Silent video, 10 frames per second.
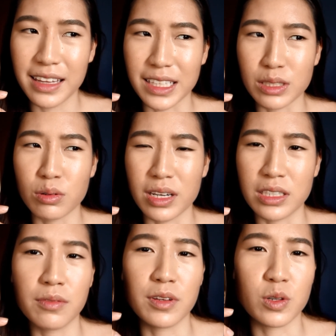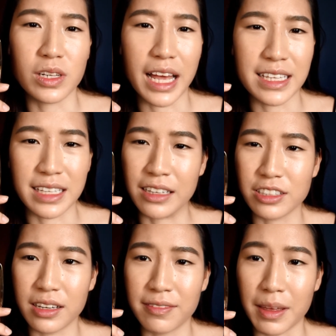there's no
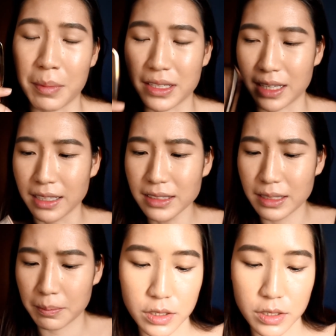individualization, if that makes sense.